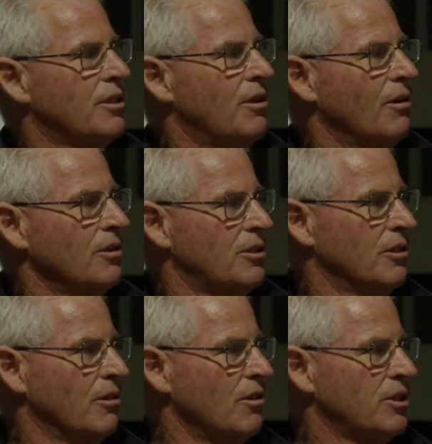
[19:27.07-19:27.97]
of dollars of
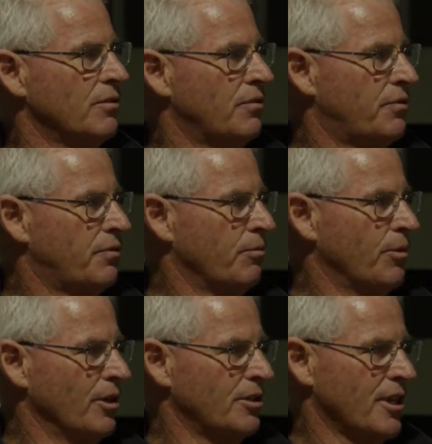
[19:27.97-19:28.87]
loss of
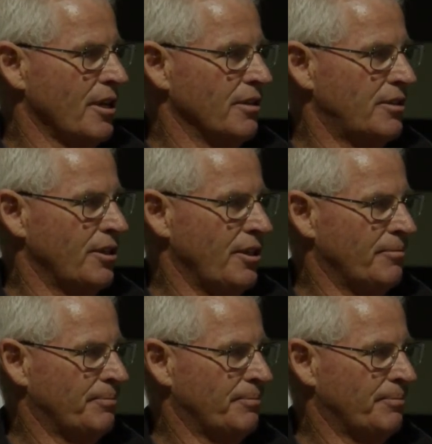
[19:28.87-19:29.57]
real estate in the city.